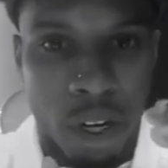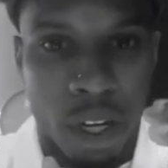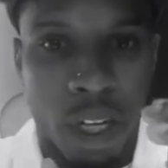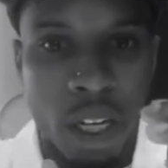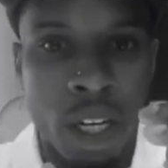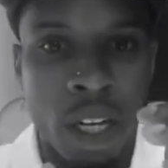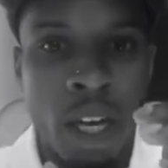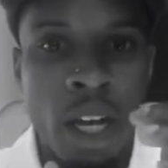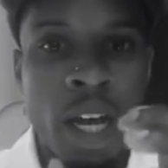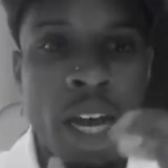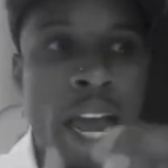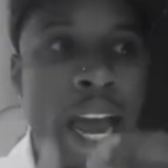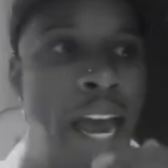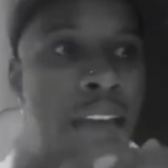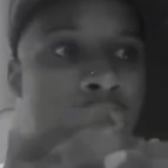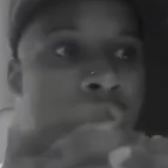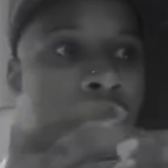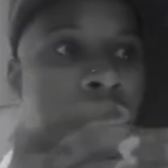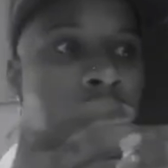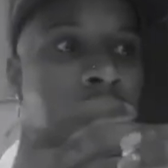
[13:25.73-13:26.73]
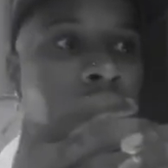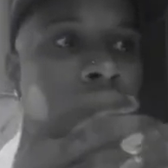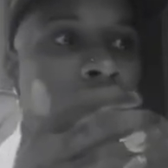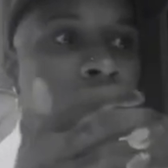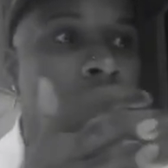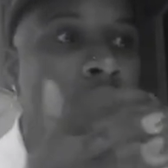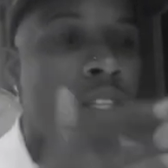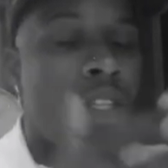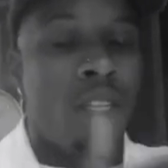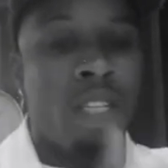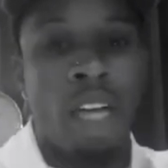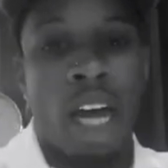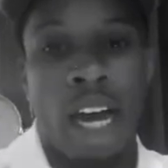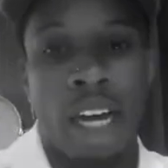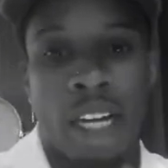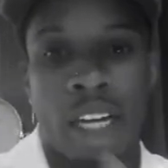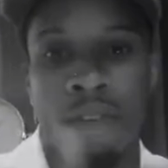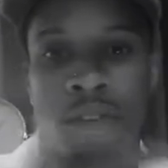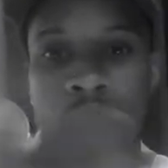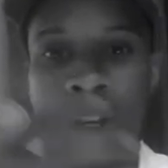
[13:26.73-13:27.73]
for her and
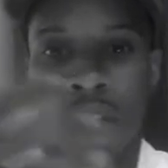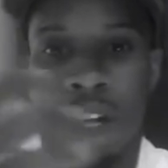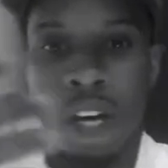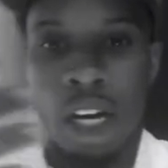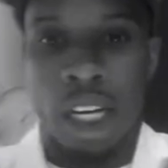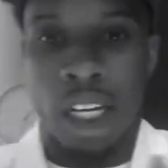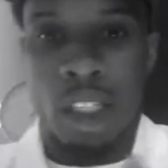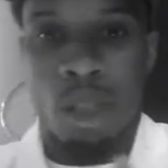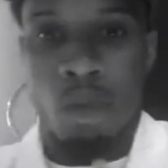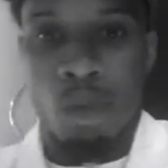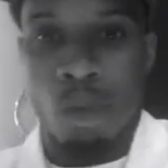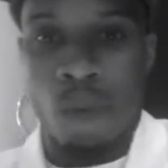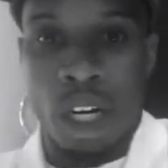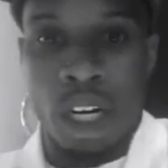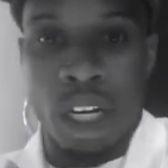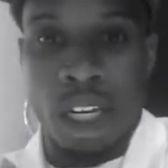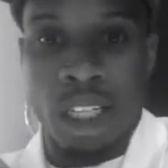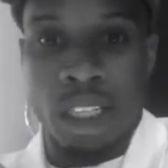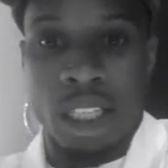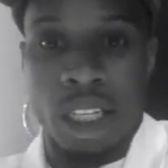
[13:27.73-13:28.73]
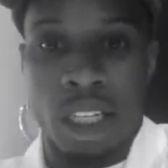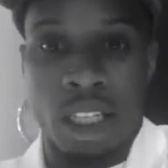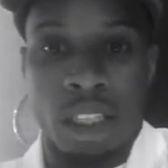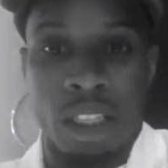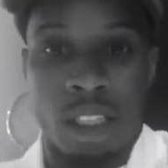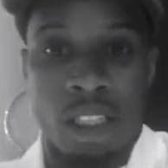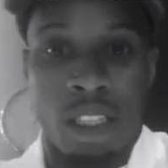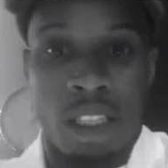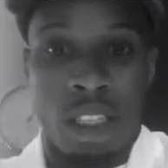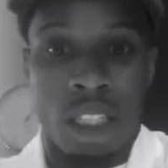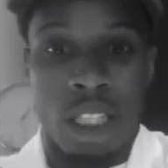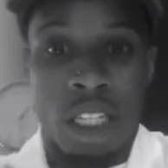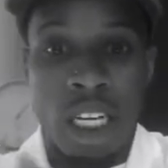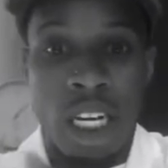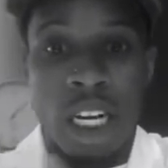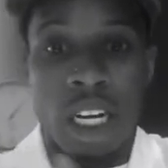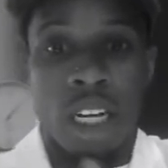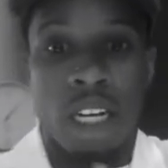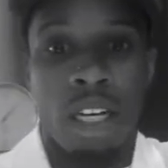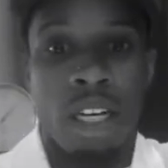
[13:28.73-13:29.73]
not giving her, I guess, what it is that
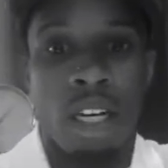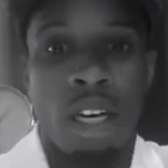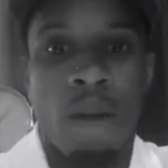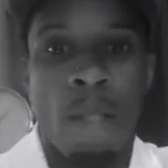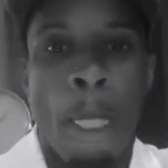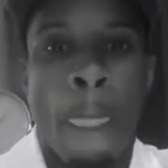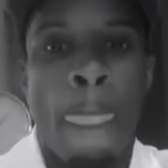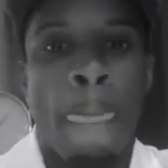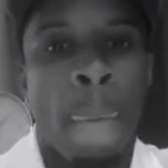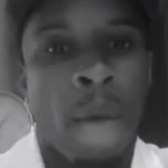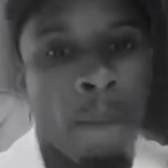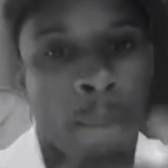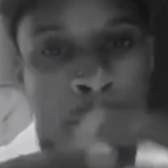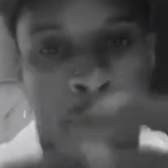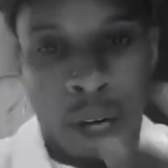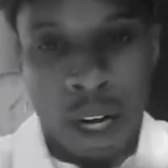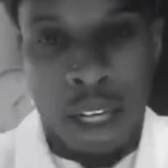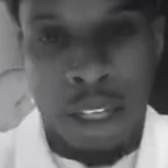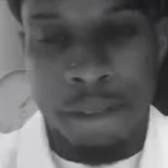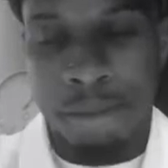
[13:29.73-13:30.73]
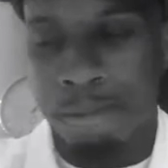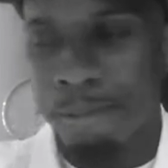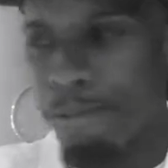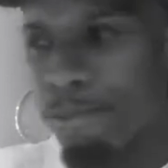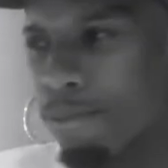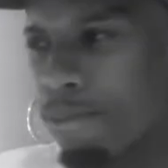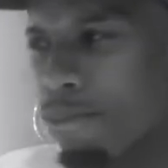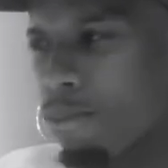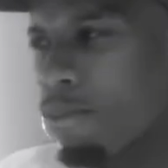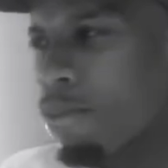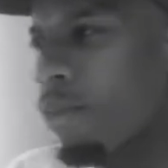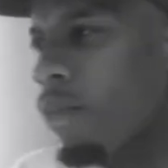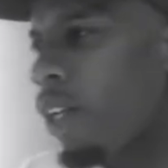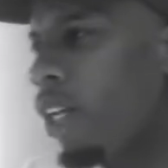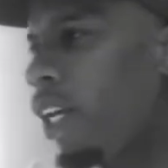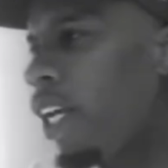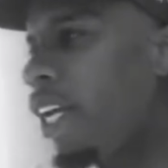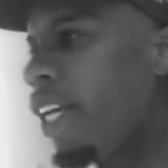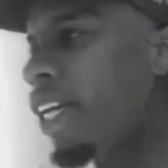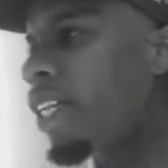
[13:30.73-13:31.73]
she needed. But
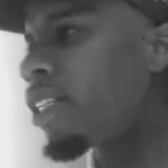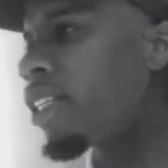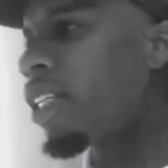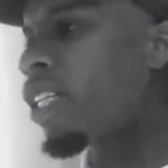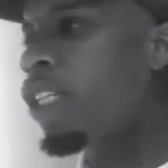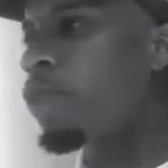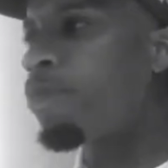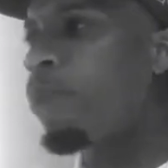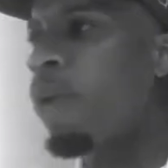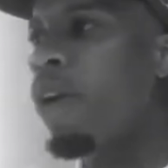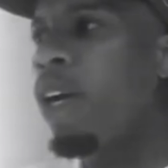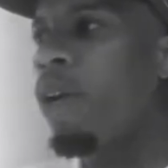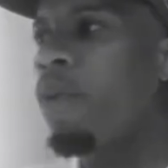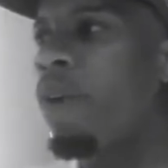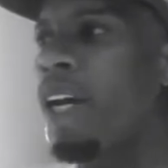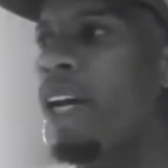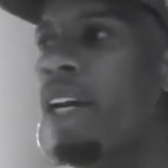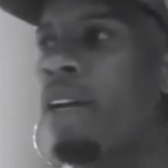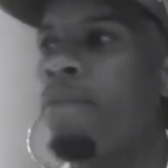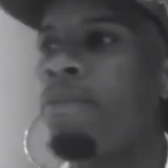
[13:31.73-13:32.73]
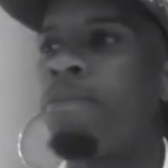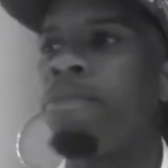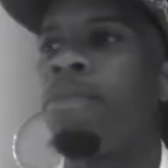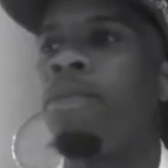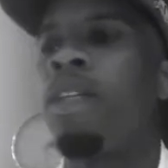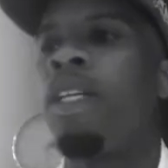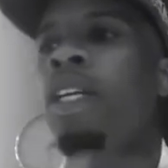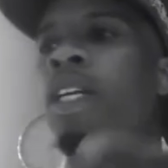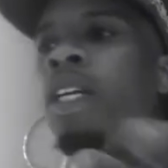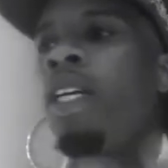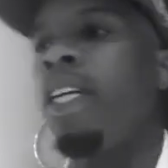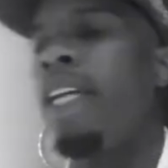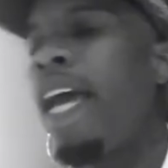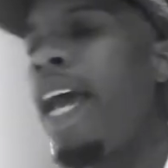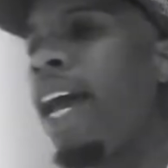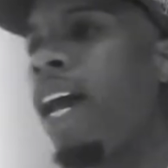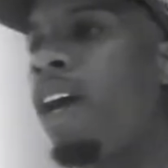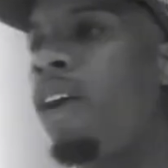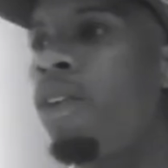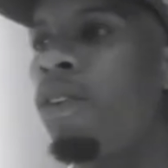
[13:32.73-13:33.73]
it gets to this point where
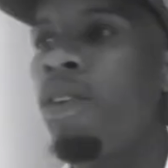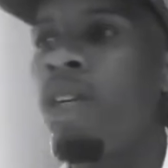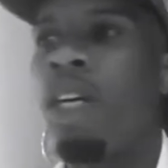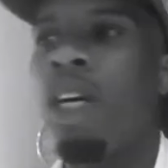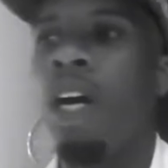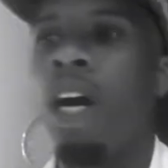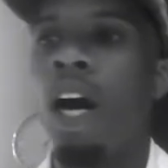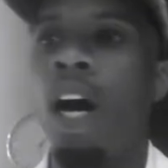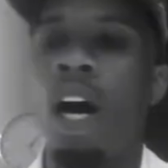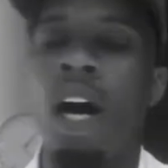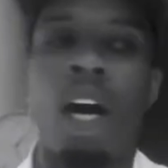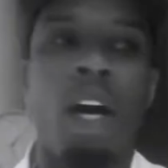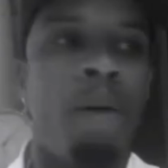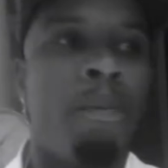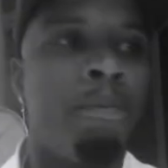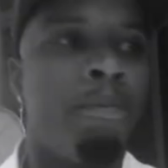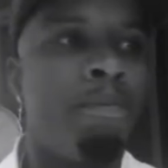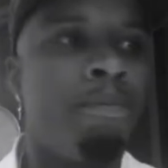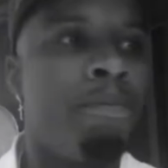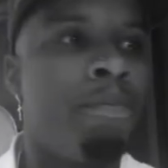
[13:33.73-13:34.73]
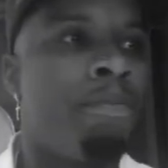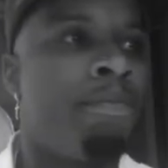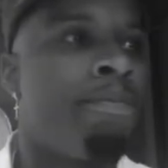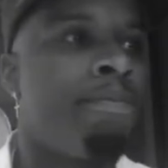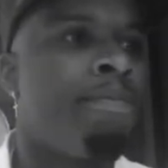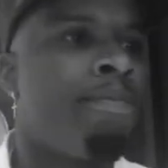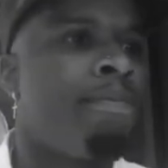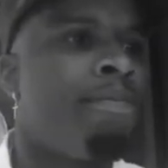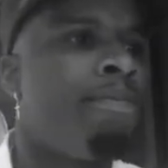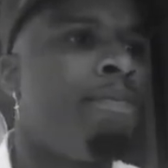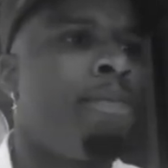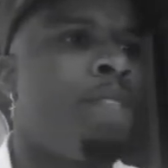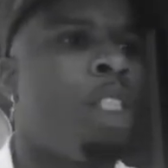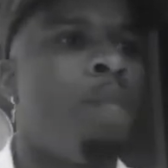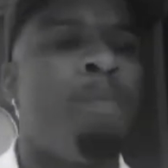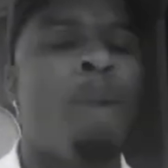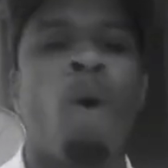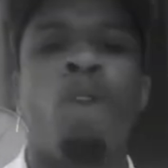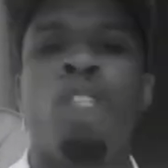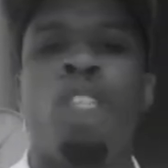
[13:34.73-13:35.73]
now
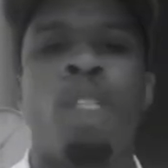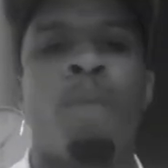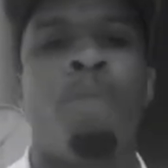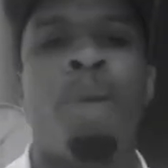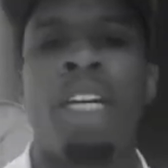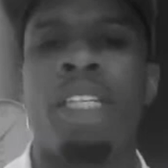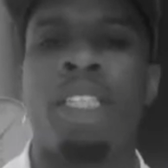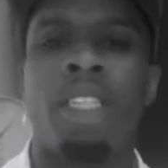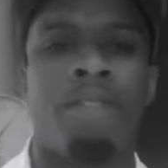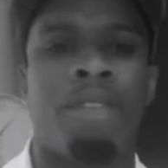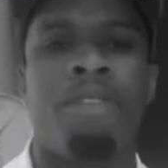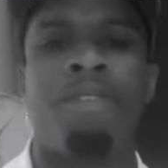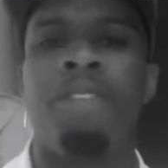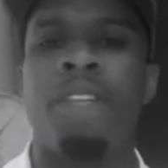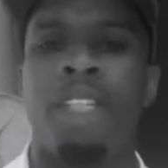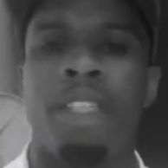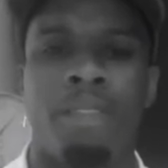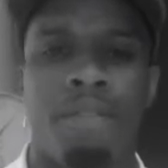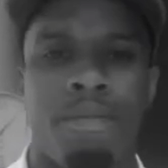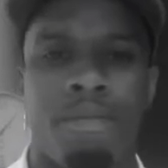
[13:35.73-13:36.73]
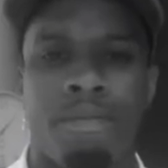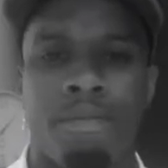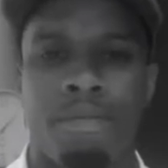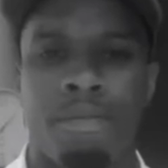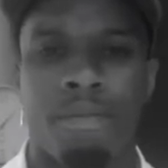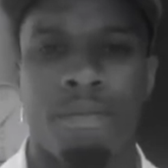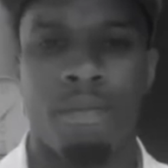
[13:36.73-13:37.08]
she posts a picture of a foot.